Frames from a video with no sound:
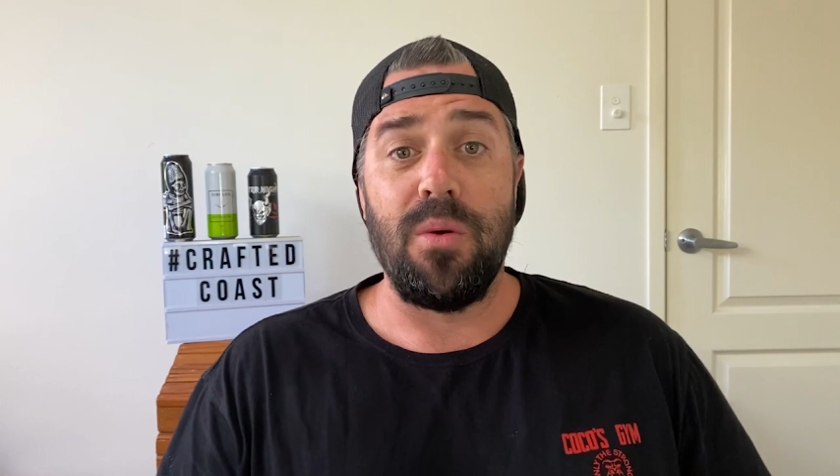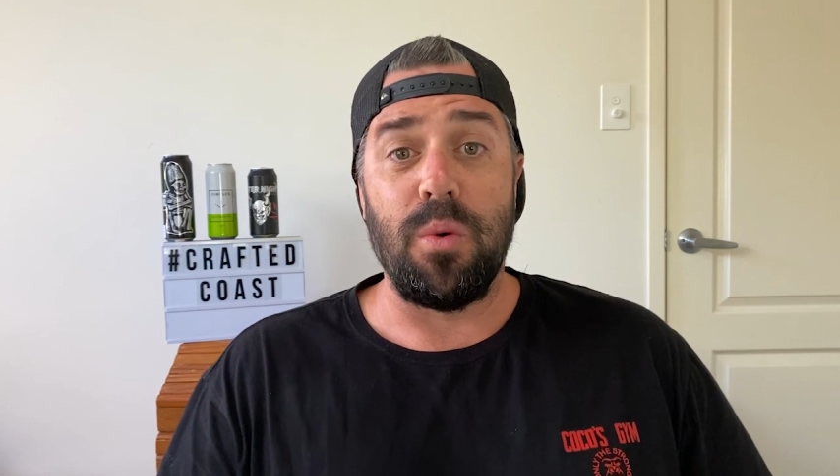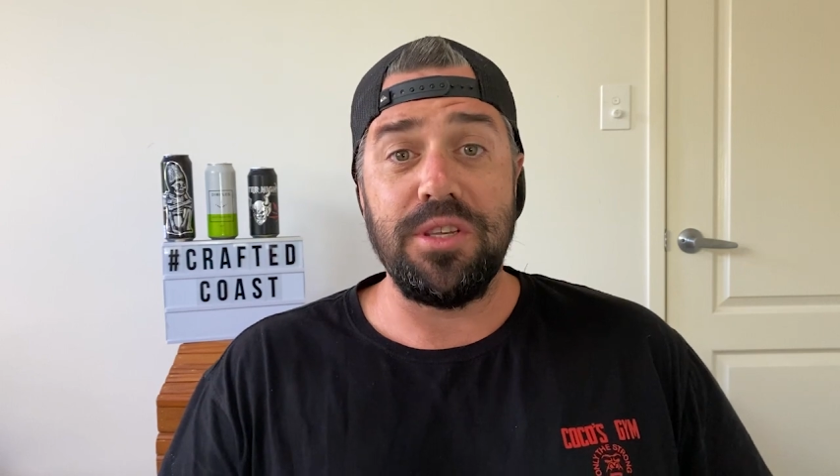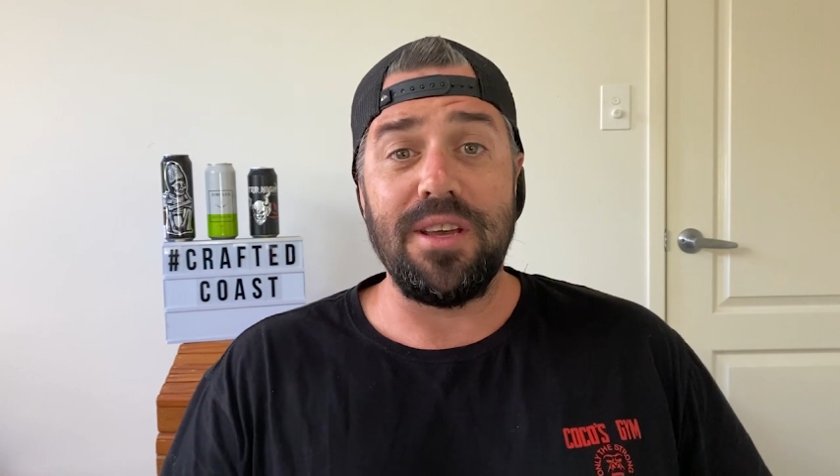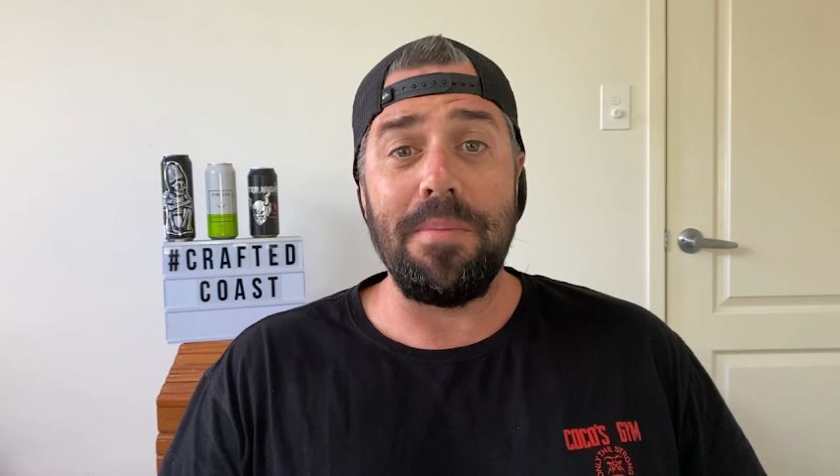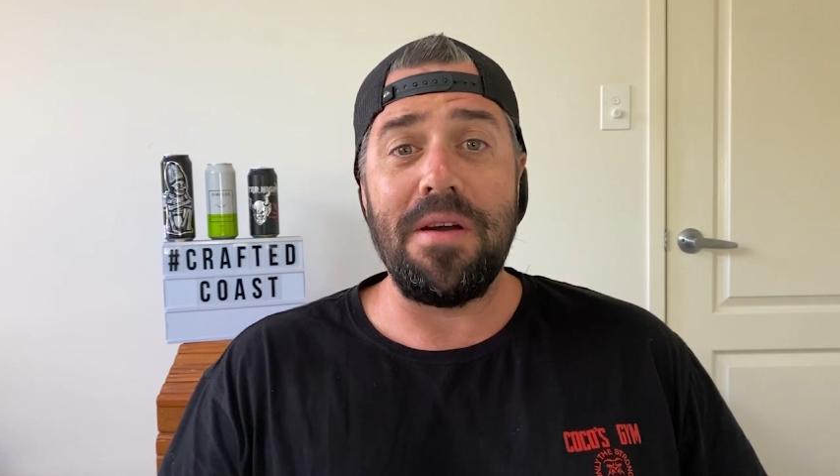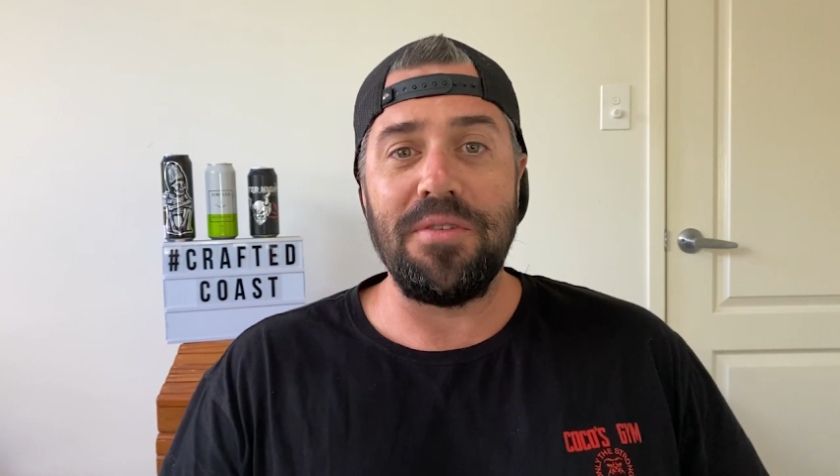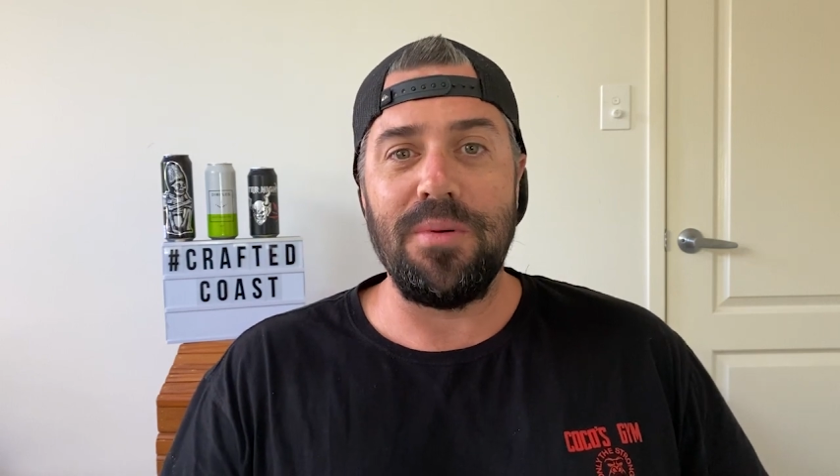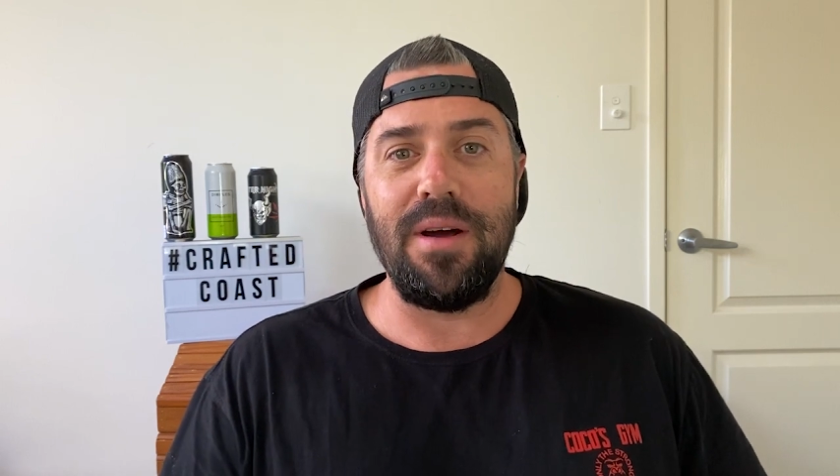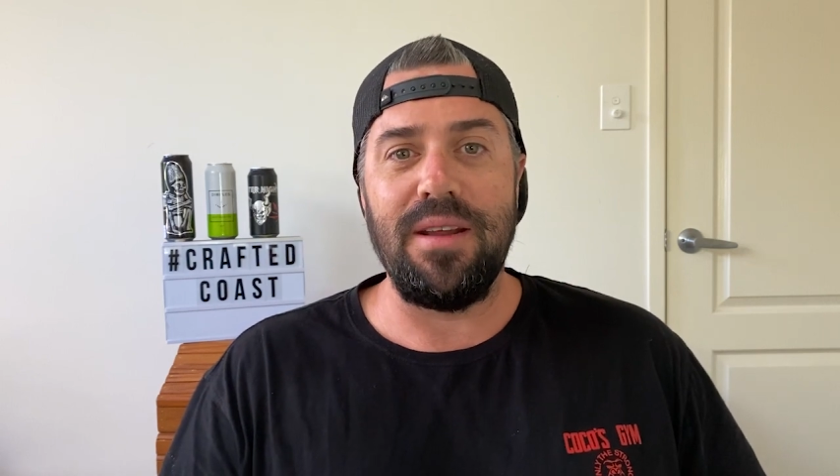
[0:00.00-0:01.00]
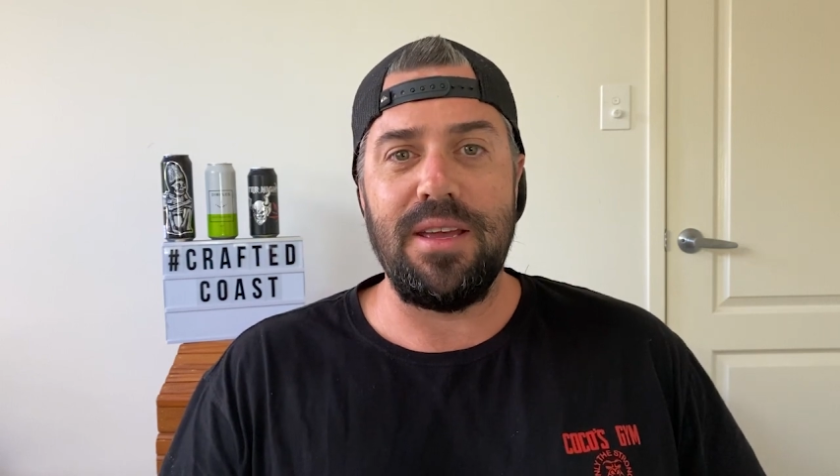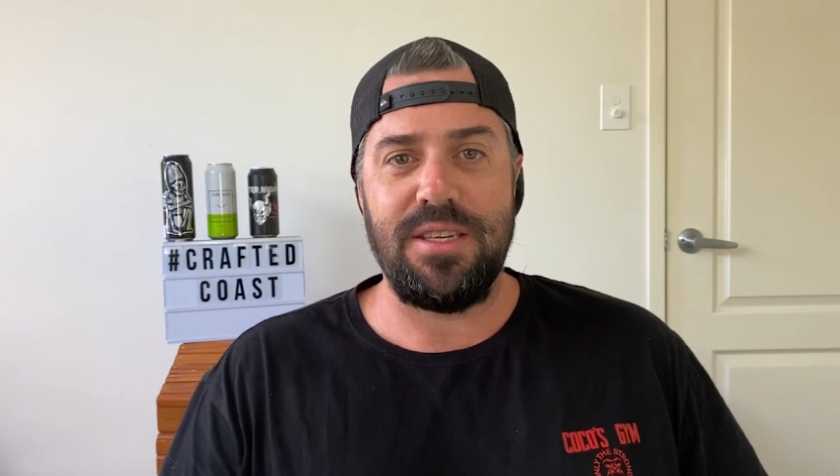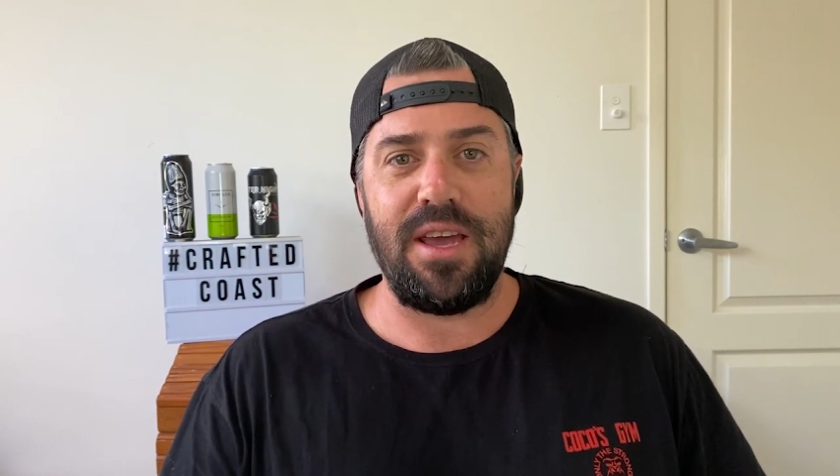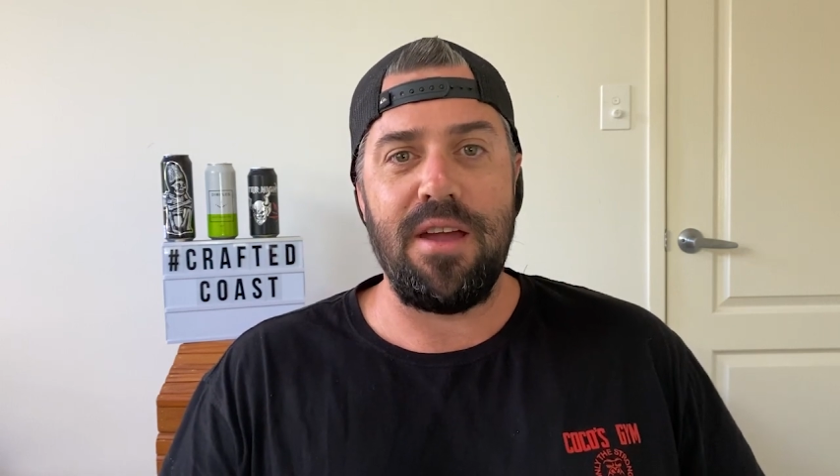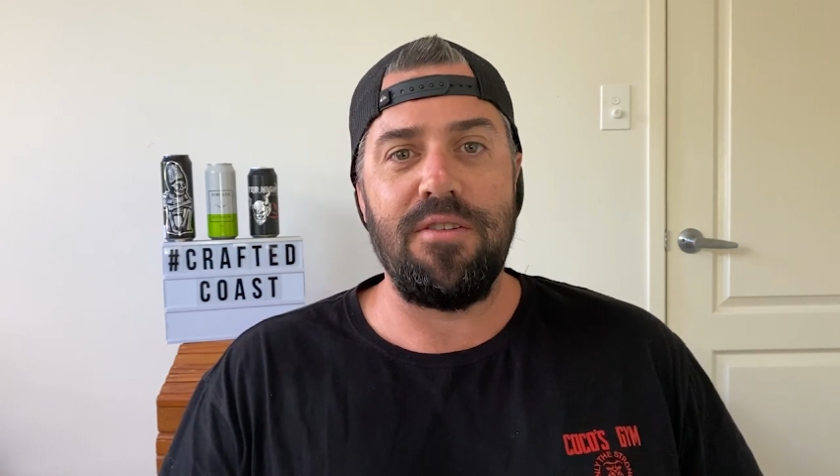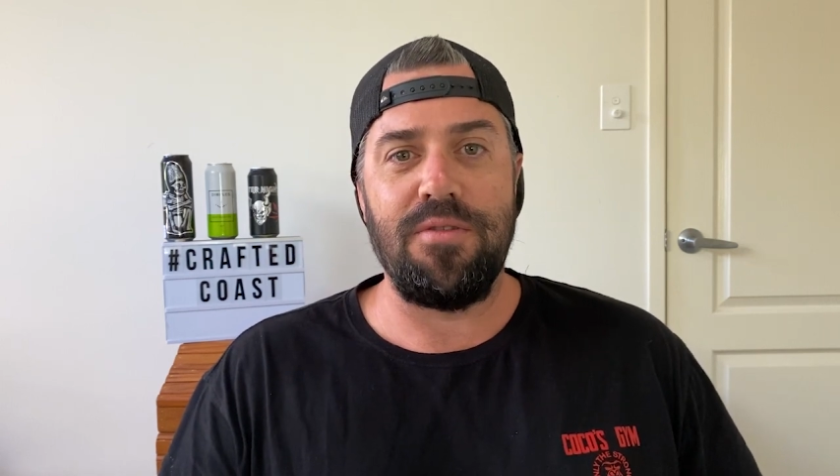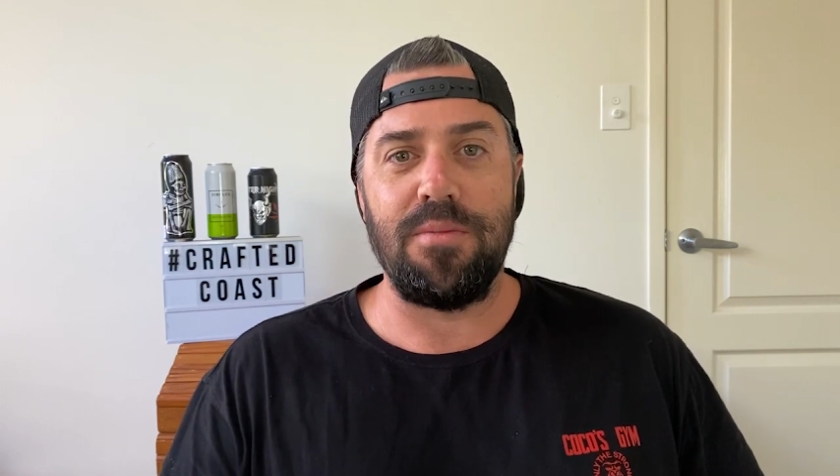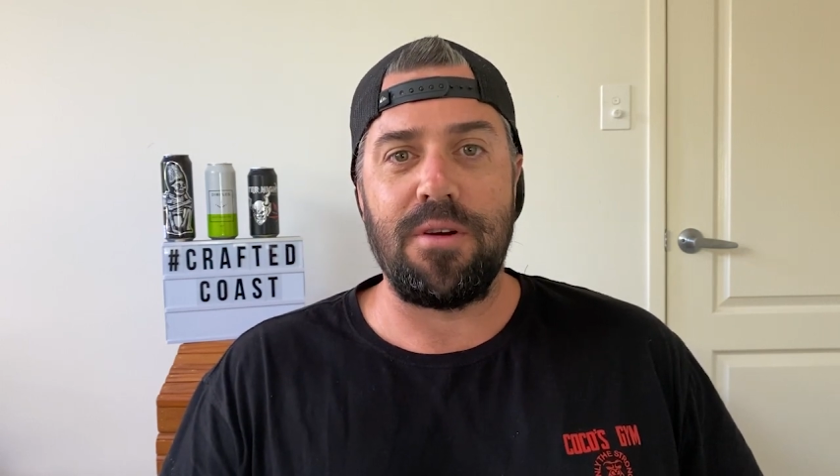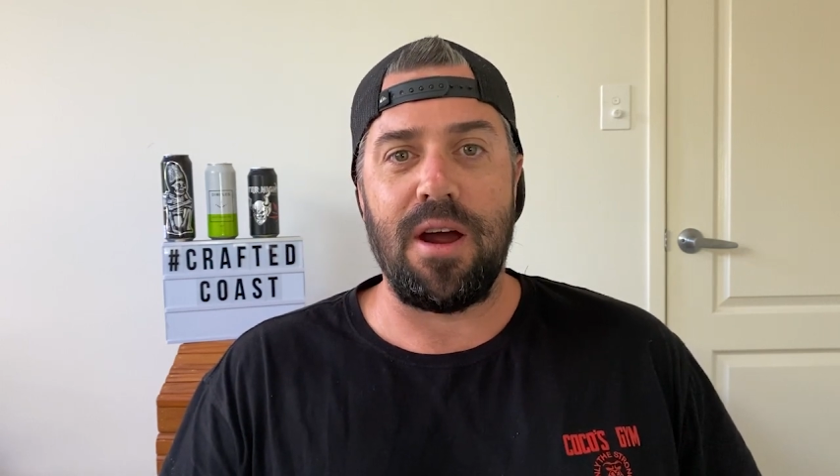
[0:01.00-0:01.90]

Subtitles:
What's up, everyone? It's Andrew from